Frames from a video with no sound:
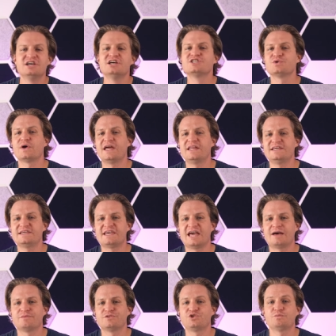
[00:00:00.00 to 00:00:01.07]
So any
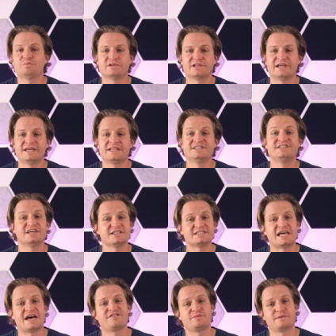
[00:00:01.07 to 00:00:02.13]
camel you play does
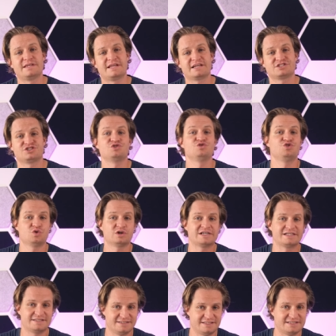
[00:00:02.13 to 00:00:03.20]
have to be next to your
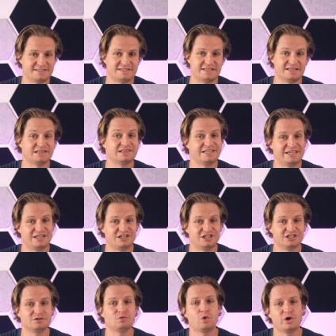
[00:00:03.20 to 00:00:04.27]
existing
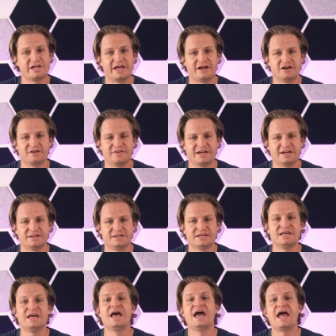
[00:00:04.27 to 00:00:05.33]
leader or caravan,
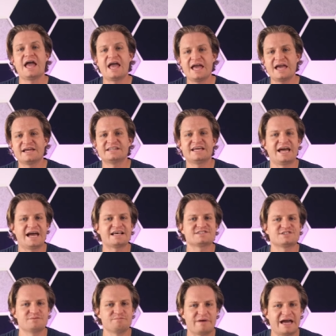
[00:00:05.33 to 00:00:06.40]
and it has
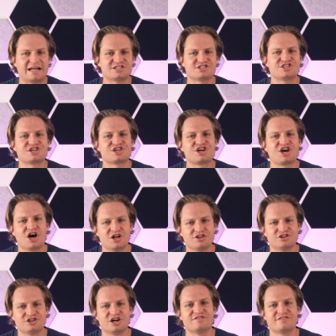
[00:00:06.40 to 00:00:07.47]
to match the
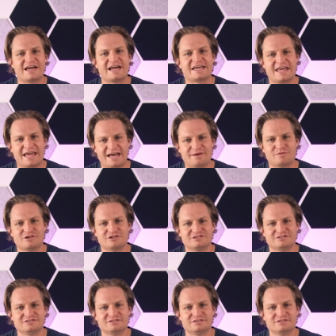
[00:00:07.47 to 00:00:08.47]
color of that camel.